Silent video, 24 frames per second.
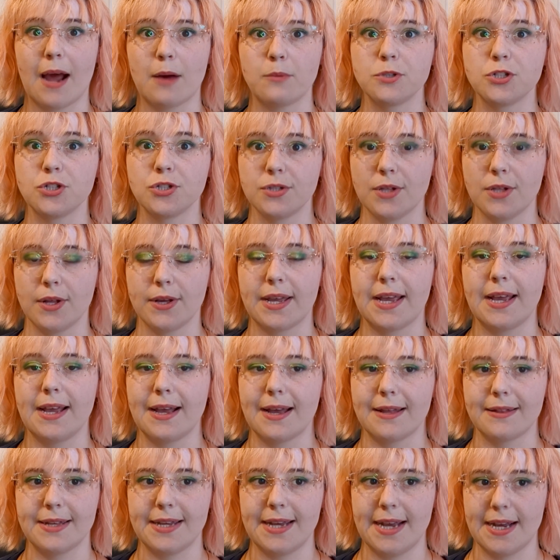I was looking
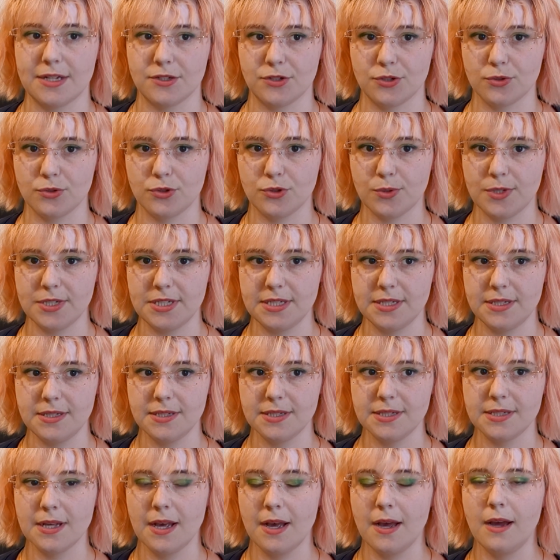at the answer
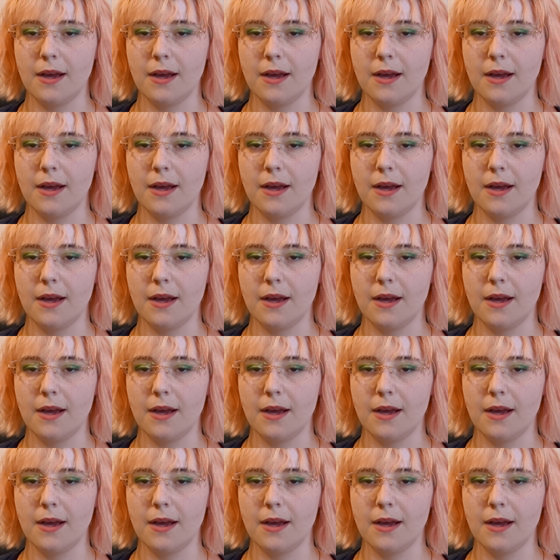choices.